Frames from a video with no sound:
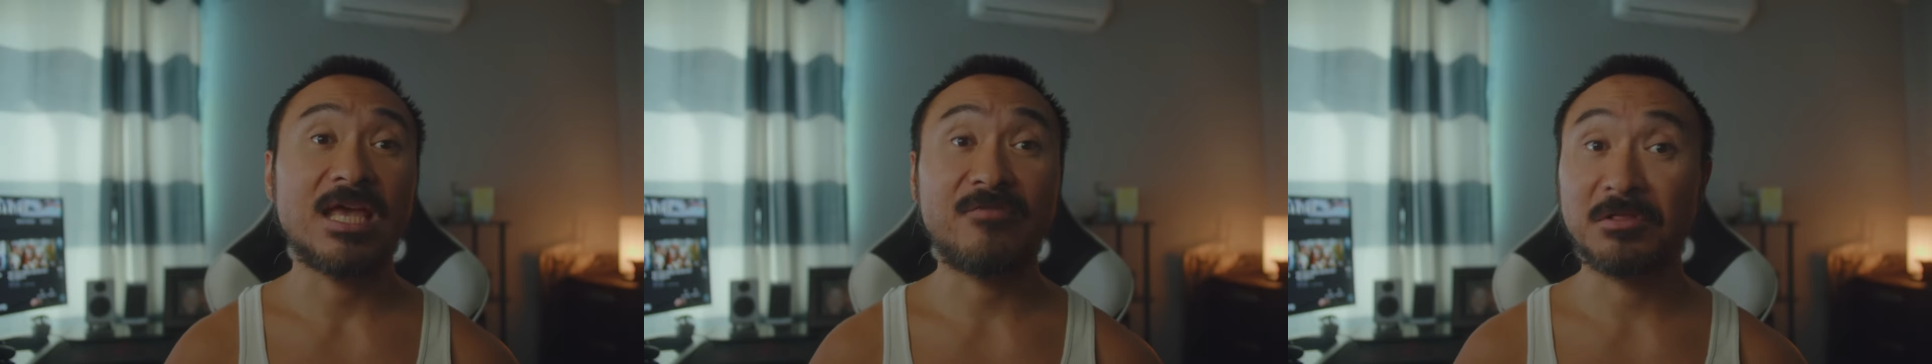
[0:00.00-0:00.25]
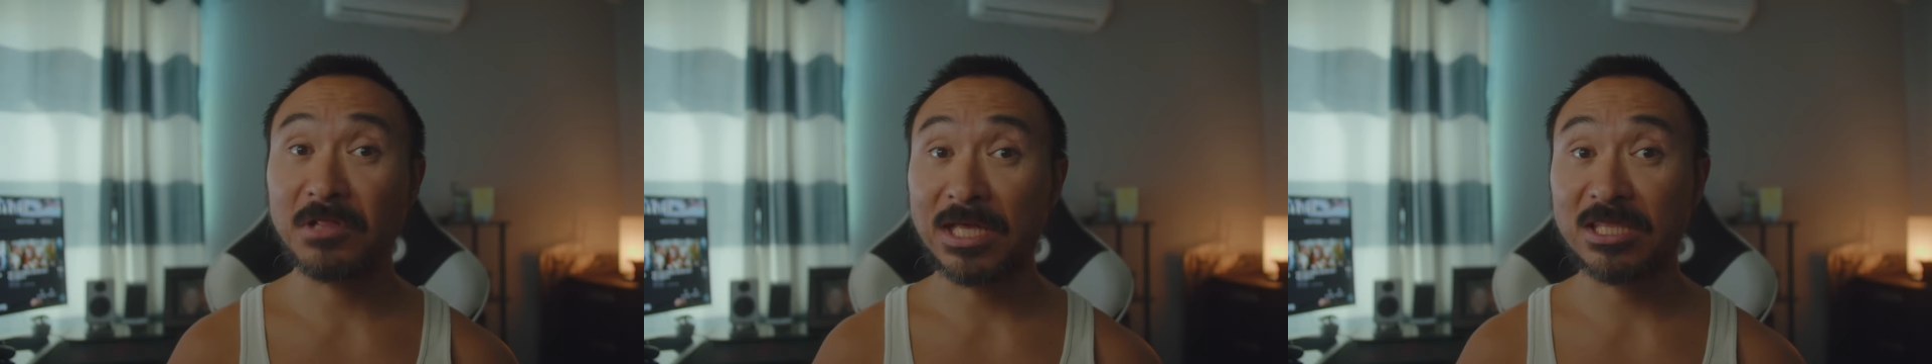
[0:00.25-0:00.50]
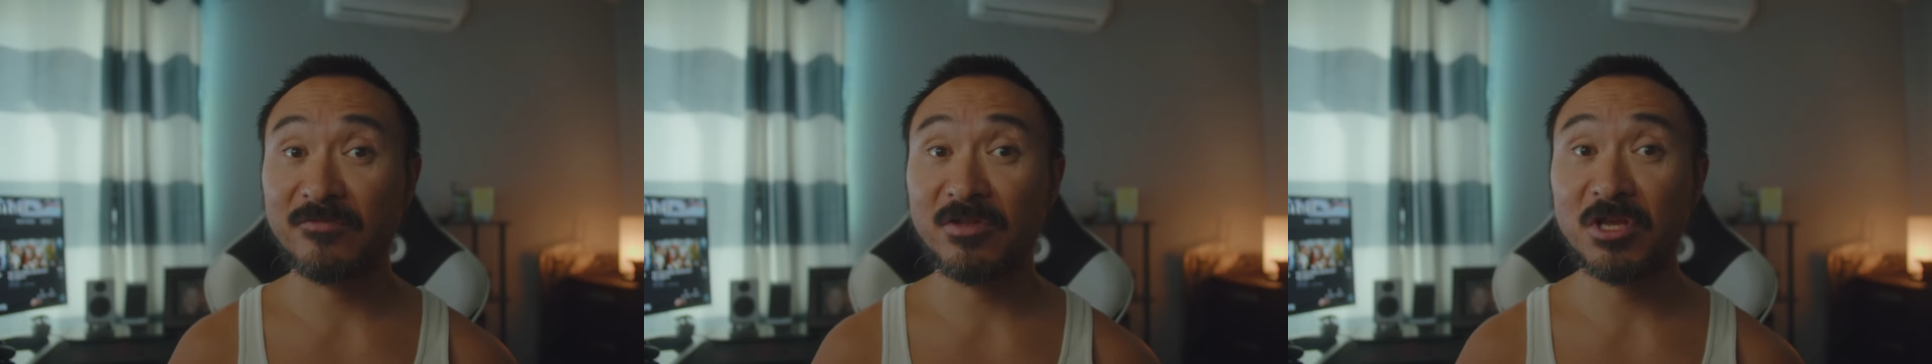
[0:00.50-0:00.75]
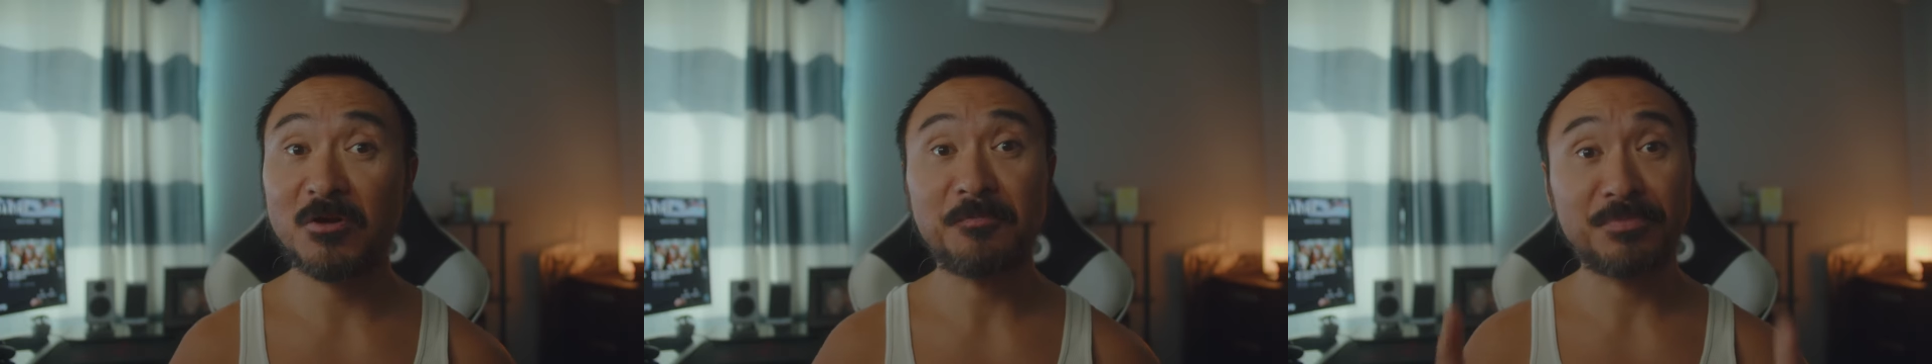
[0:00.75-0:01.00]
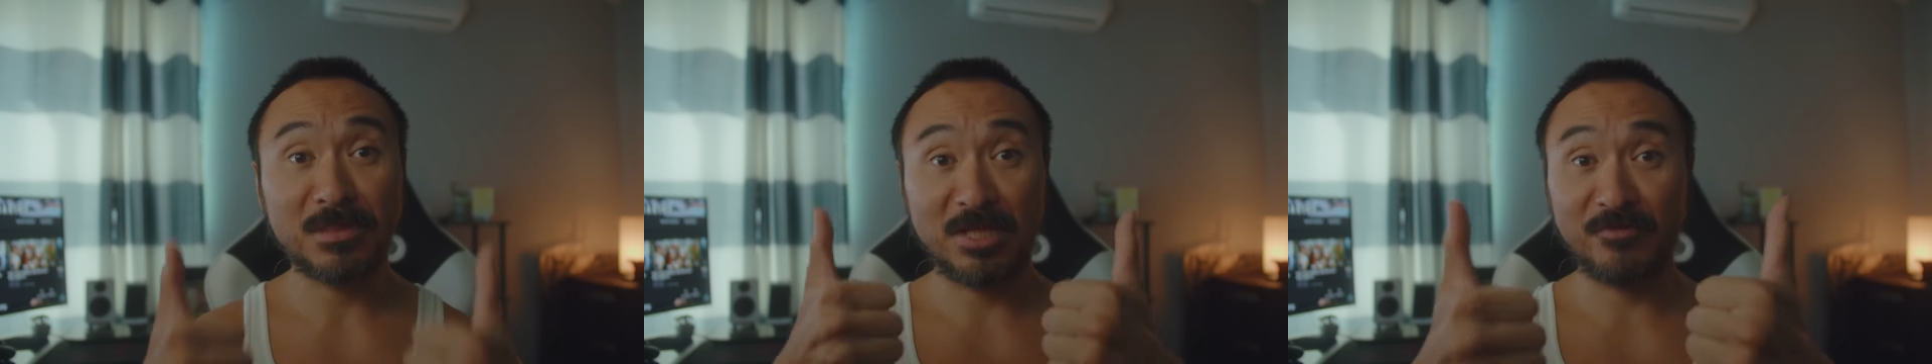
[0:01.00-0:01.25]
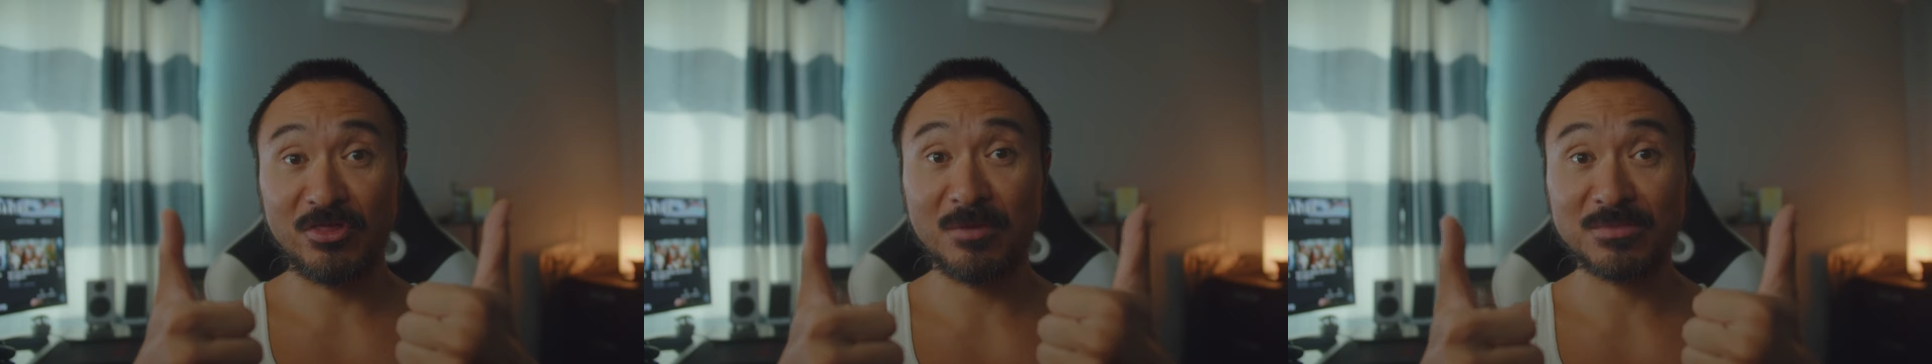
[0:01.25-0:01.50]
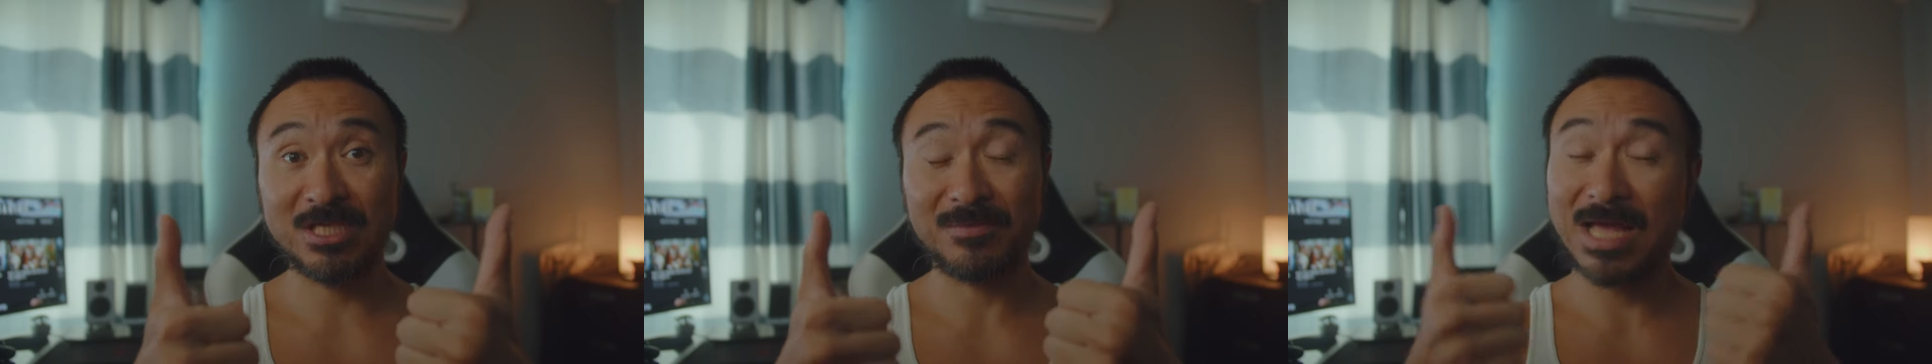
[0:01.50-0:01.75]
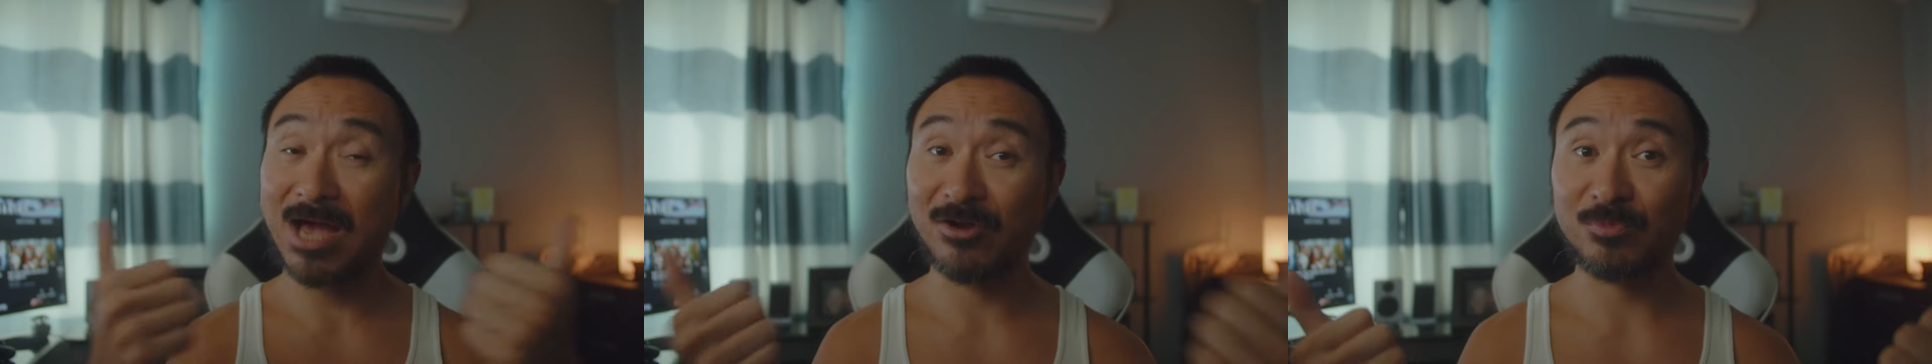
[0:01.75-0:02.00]
If you liked the video, leave a thumbs
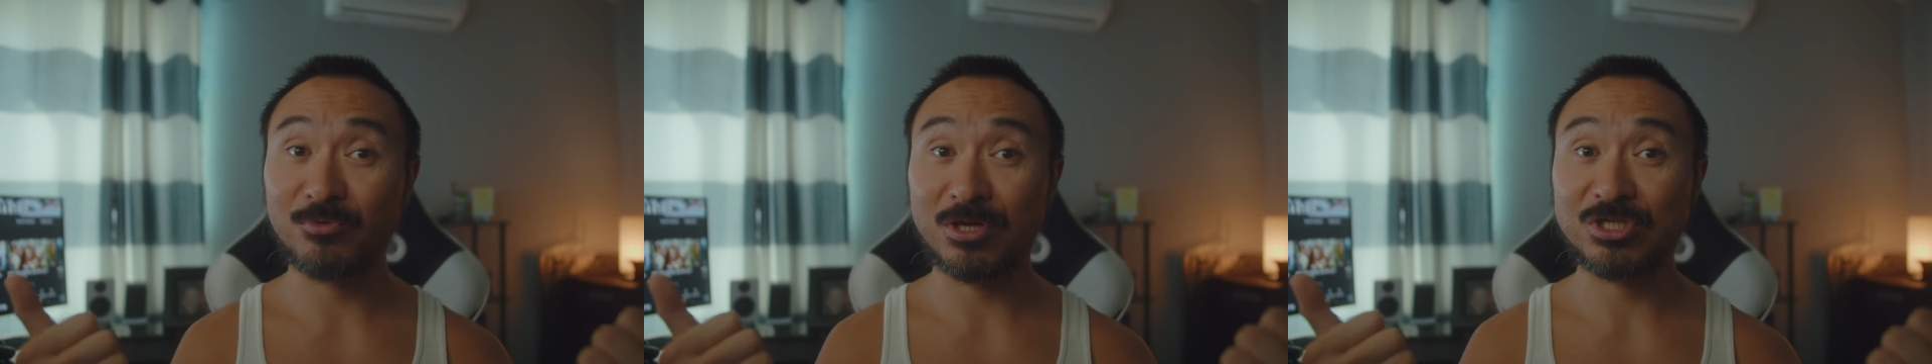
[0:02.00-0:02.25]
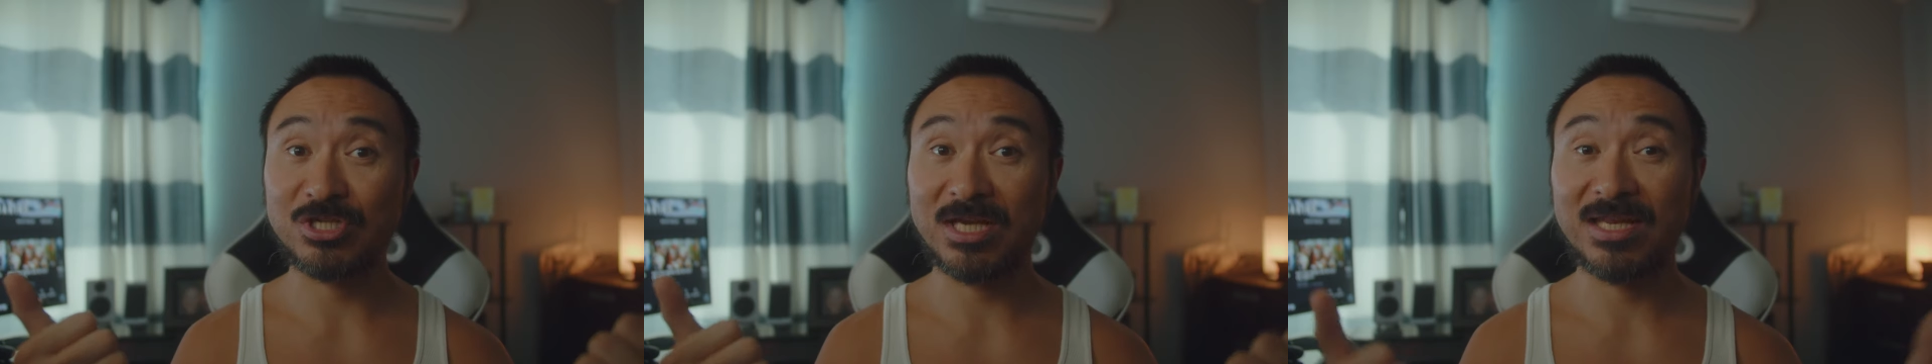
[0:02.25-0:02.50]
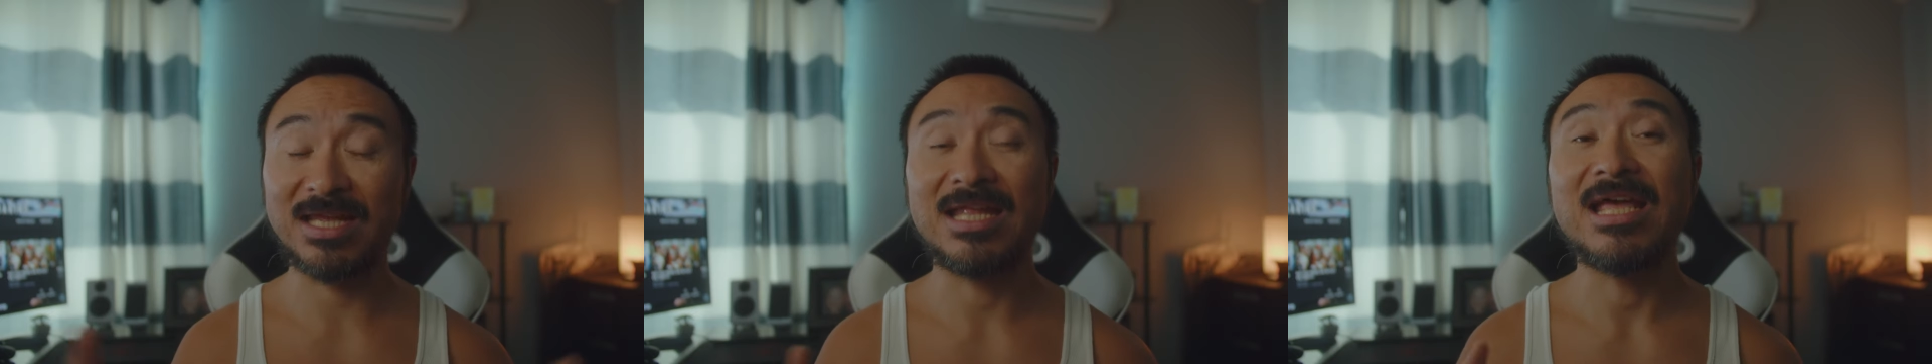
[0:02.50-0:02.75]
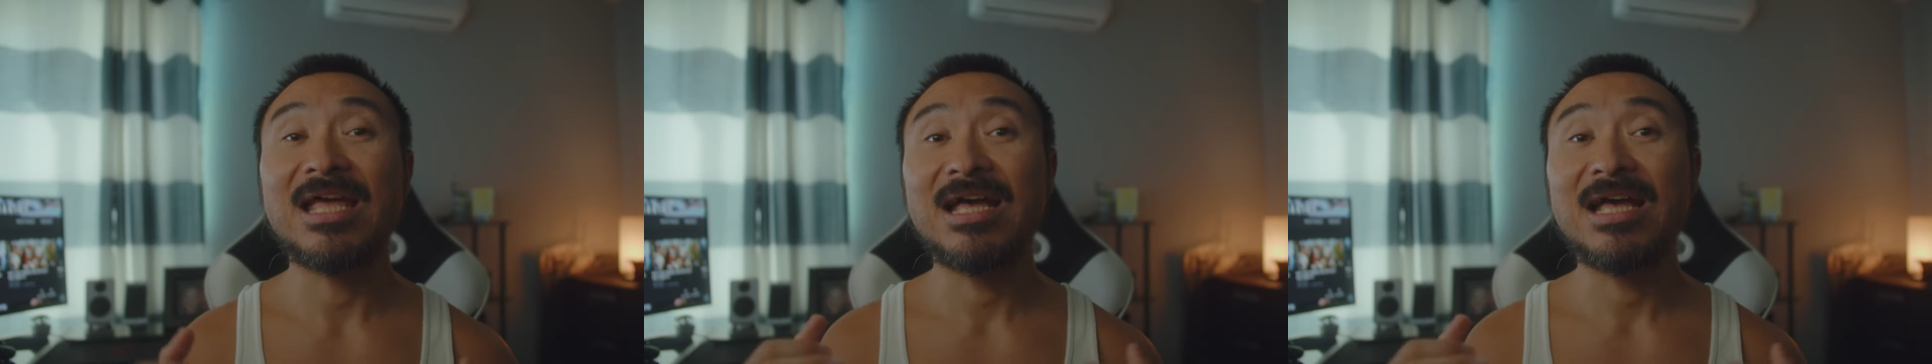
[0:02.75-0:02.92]
up, I would appreciate it.